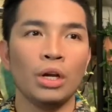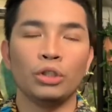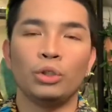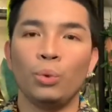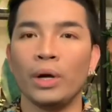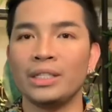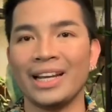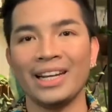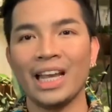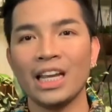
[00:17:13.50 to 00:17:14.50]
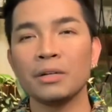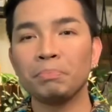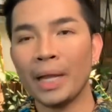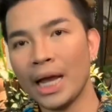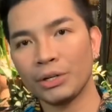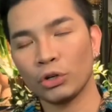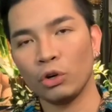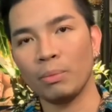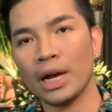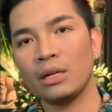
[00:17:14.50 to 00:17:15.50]
do a dedicated plant
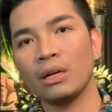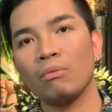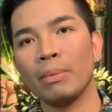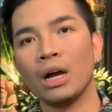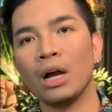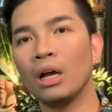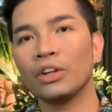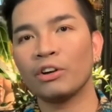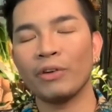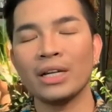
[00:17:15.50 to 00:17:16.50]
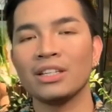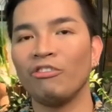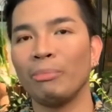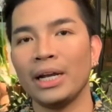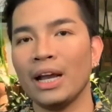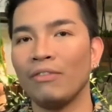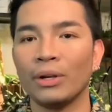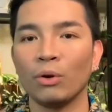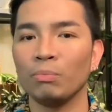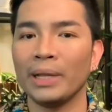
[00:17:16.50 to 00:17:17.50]
room. I know other friends of mine have
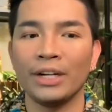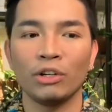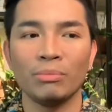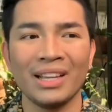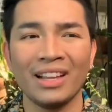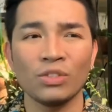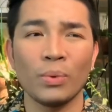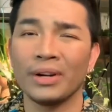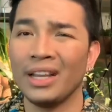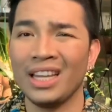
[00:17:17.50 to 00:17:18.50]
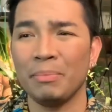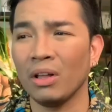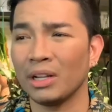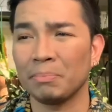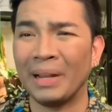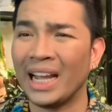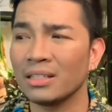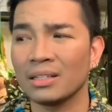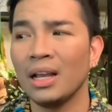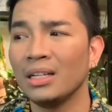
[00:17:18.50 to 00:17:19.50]
their own plant rooms, and that's where they keep all their
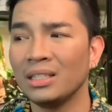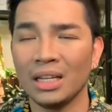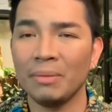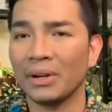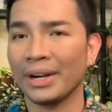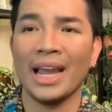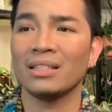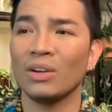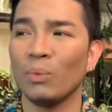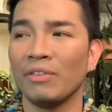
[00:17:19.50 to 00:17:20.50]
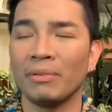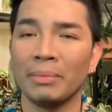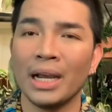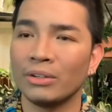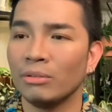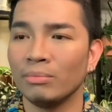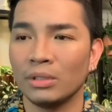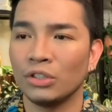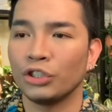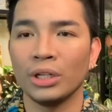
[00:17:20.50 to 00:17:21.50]
plants to keep their cats away from that room.
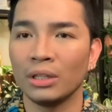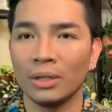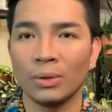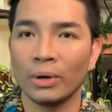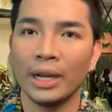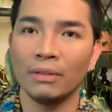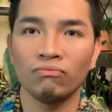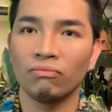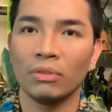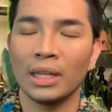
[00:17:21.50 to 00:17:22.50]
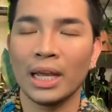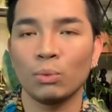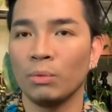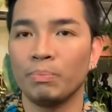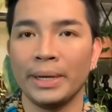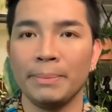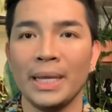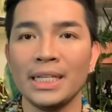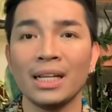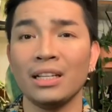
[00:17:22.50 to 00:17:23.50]
Just shut the door, and that will
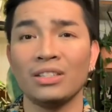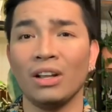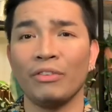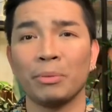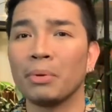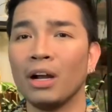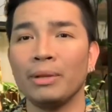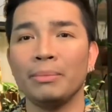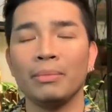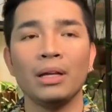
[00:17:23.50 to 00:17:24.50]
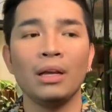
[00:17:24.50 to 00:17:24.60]
basically solve your problem.